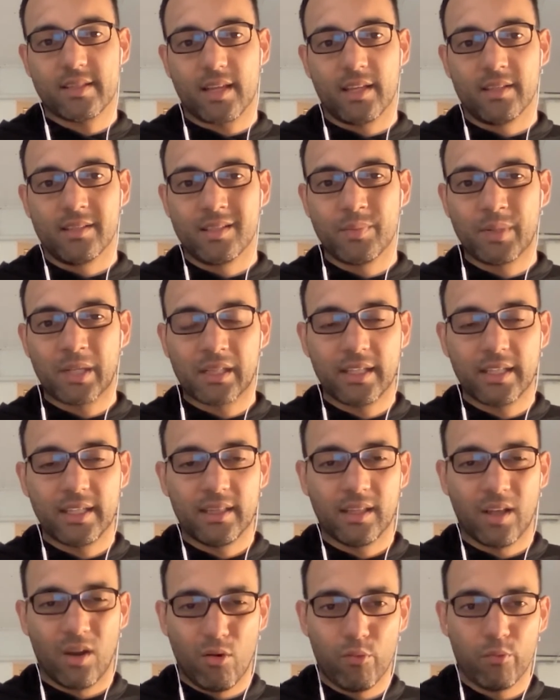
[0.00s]
and typically
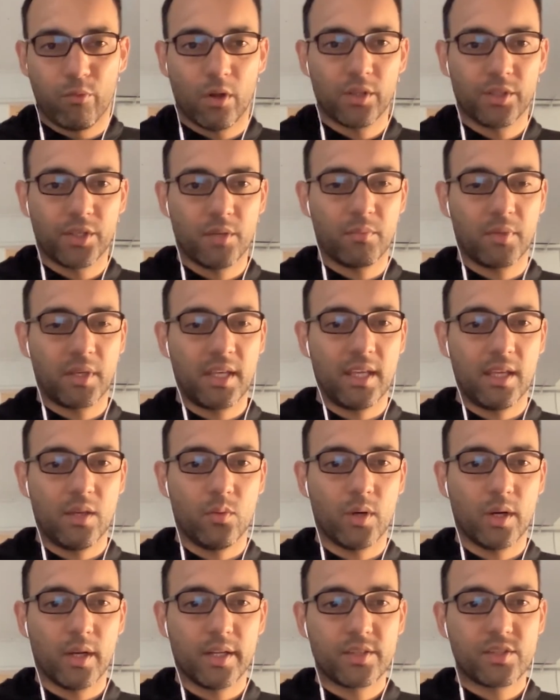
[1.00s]
low volume
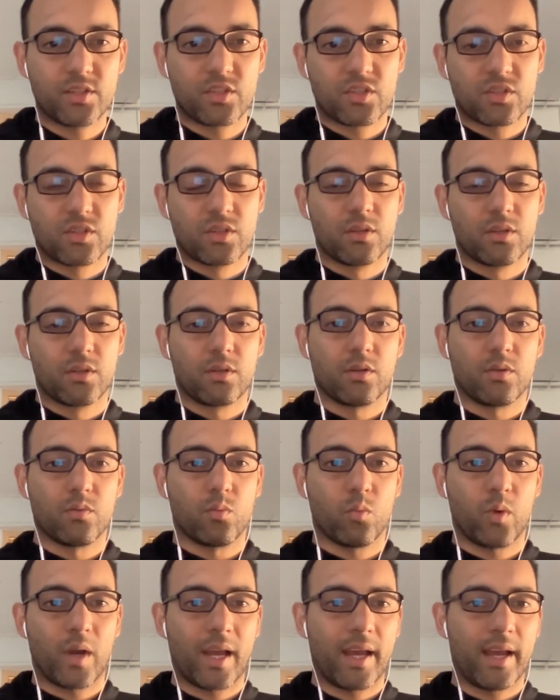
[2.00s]
keywords
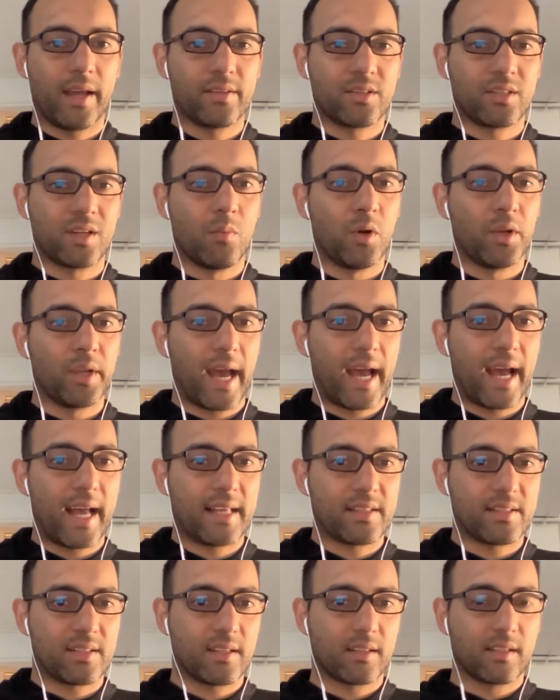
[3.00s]
where someone
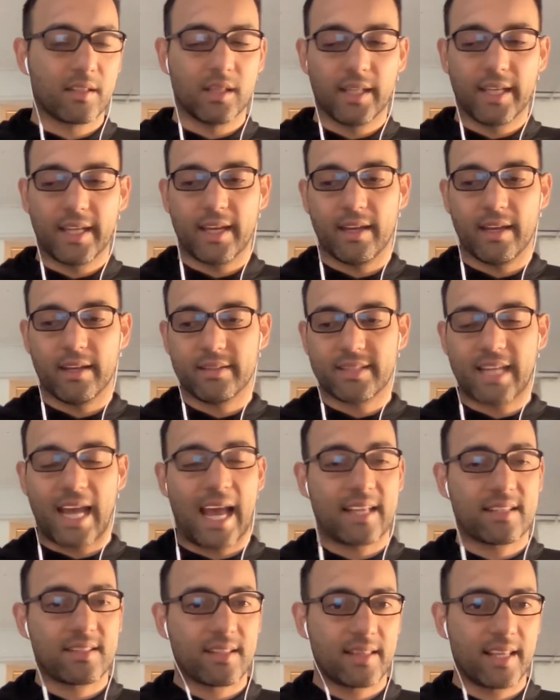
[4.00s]
has a clear
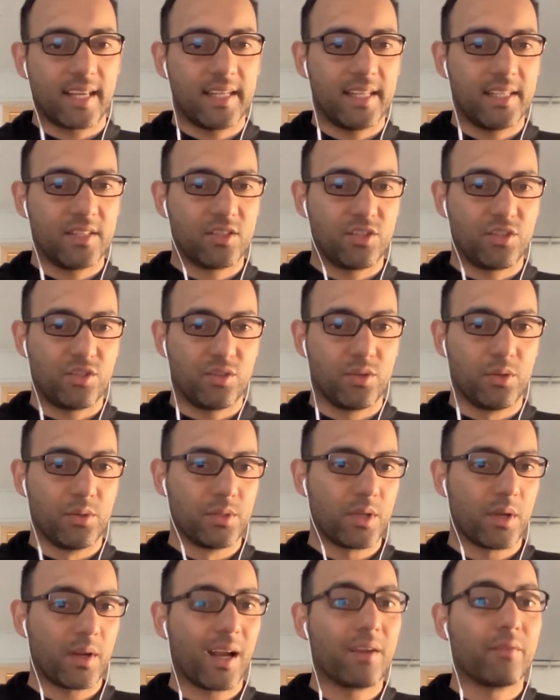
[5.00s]
task they need to do.
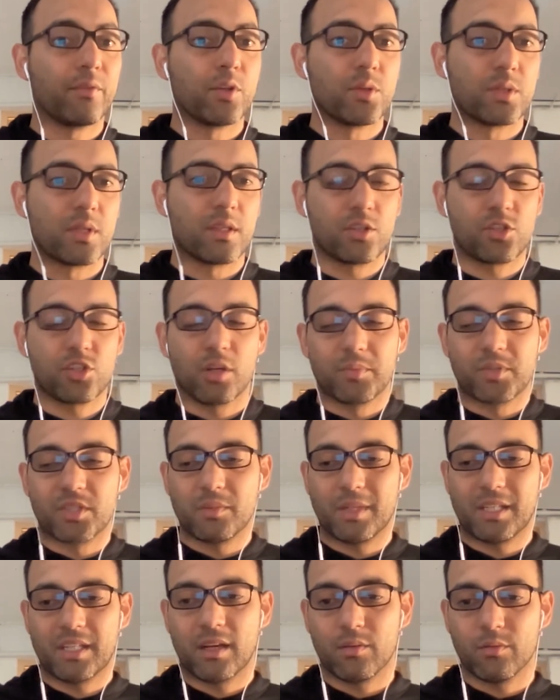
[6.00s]
So kind of using the jobs to
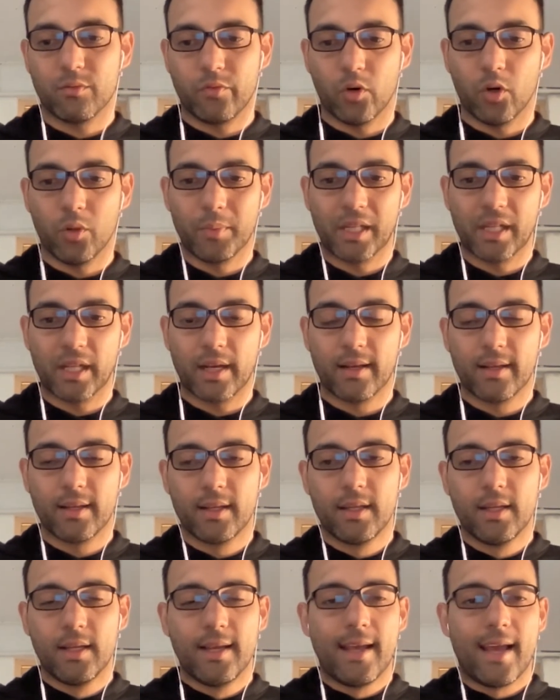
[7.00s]
be done formula.
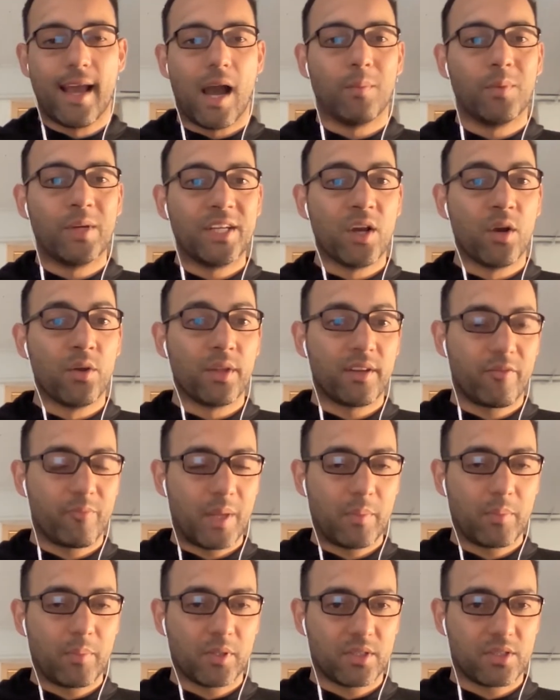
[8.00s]
And we know that if
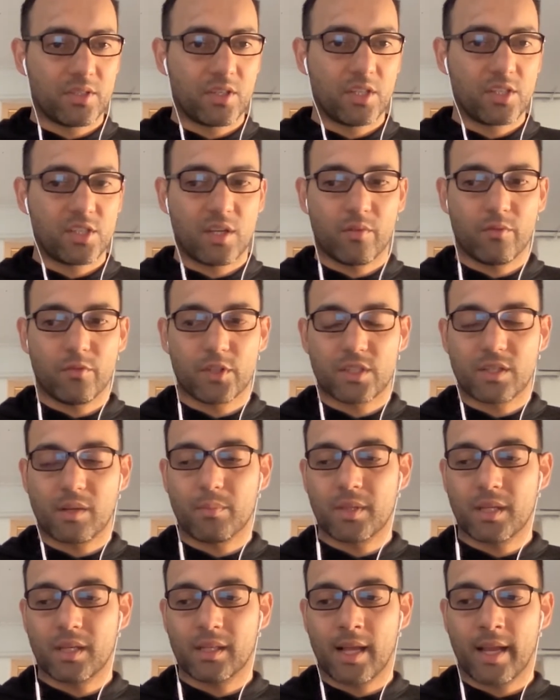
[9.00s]
people are searching for
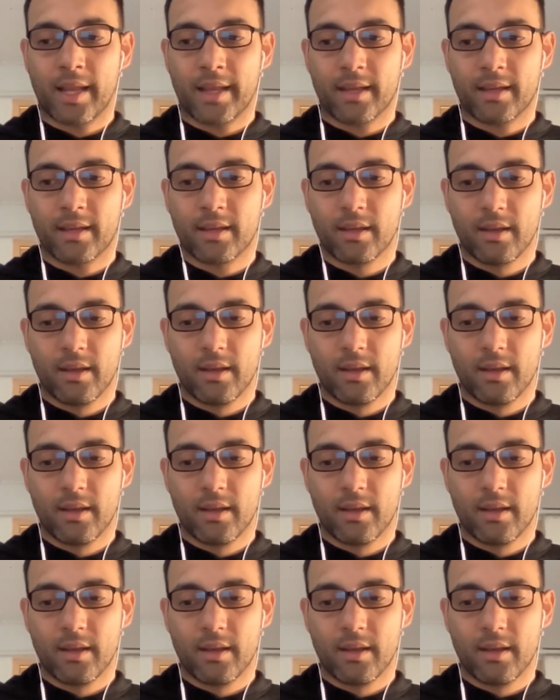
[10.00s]
something like